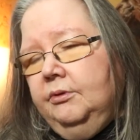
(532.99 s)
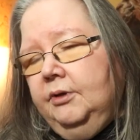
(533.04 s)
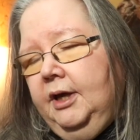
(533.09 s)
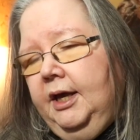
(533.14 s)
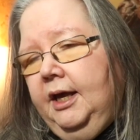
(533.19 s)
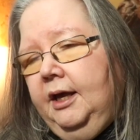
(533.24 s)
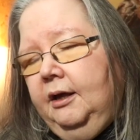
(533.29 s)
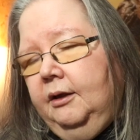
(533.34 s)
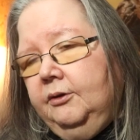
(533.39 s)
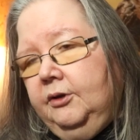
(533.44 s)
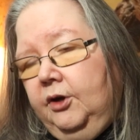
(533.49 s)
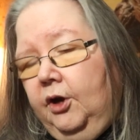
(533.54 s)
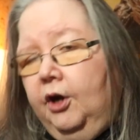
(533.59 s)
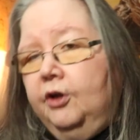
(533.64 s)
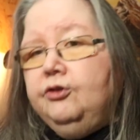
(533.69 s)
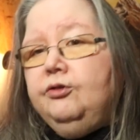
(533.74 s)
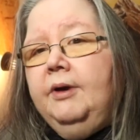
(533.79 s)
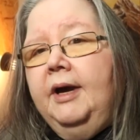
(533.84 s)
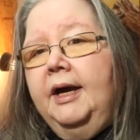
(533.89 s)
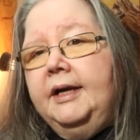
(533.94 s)

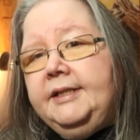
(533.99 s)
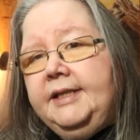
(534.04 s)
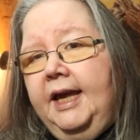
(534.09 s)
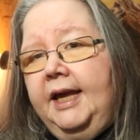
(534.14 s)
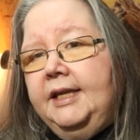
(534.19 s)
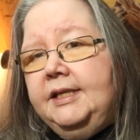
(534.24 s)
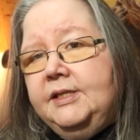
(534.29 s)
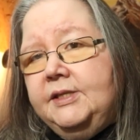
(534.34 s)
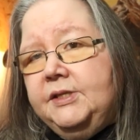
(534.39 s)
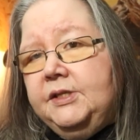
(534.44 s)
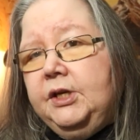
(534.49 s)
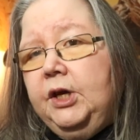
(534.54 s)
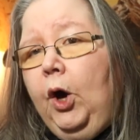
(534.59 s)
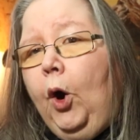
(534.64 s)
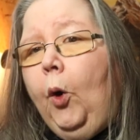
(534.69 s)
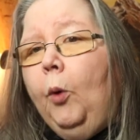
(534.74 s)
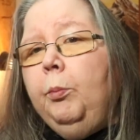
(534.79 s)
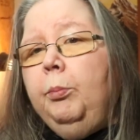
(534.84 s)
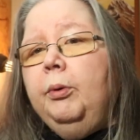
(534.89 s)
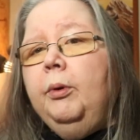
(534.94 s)
contract and
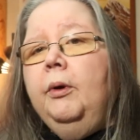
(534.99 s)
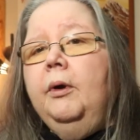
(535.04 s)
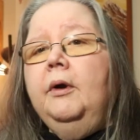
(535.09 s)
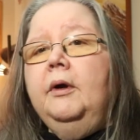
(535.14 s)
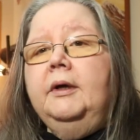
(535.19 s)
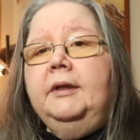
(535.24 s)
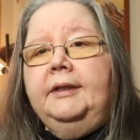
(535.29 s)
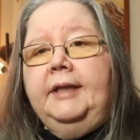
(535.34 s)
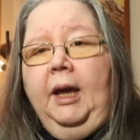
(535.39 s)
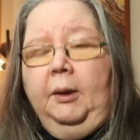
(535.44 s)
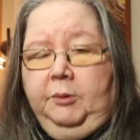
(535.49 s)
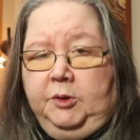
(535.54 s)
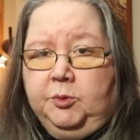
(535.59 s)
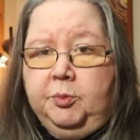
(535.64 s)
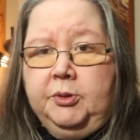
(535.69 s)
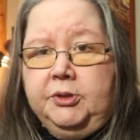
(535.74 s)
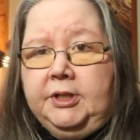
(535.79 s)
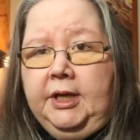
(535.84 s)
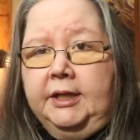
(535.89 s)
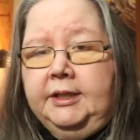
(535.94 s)
scope that was
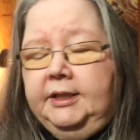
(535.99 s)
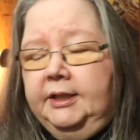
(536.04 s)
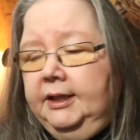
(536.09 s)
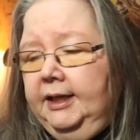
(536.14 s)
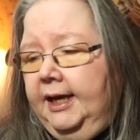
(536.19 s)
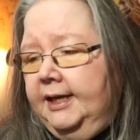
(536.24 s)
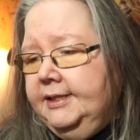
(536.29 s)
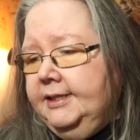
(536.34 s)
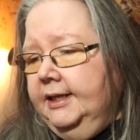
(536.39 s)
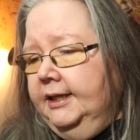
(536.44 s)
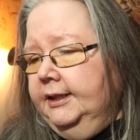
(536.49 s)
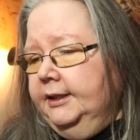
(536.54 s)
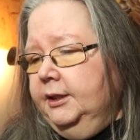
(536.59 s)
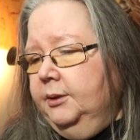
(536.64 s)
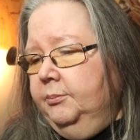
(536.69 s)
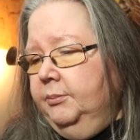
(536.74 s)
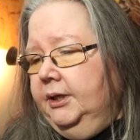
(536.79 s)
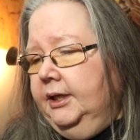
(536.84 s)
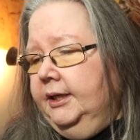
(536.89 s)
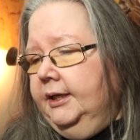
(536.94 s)
presented last night at
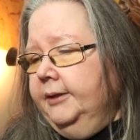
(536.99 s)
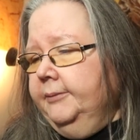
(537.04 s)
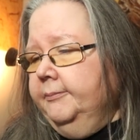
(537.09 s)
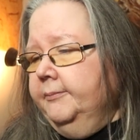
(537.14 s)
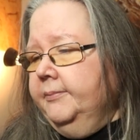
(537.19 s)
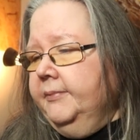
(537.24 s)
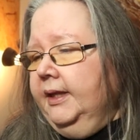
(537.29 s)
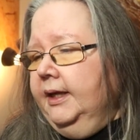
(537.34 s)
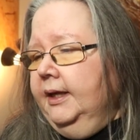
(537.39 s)
the meeting.